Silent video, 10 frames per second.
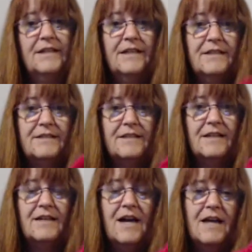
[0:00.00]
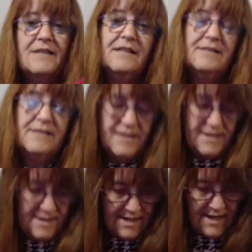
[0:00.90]
Is I say
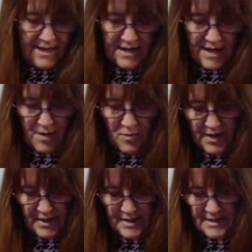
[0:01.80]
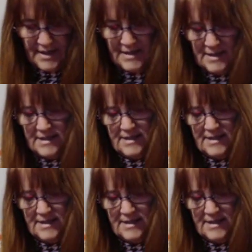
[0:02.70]
6, and I think on one of these I did